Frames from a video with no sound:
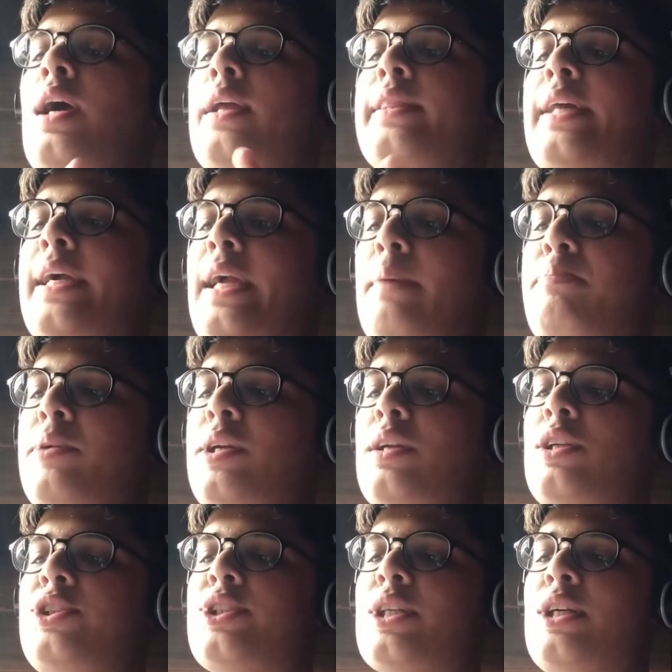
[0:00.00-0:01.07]
the
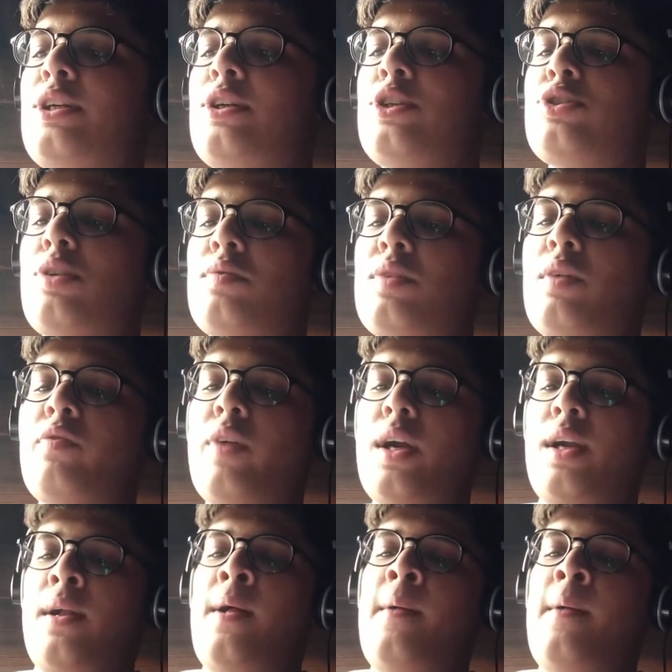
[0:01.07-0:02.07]
capitalist countries of the world.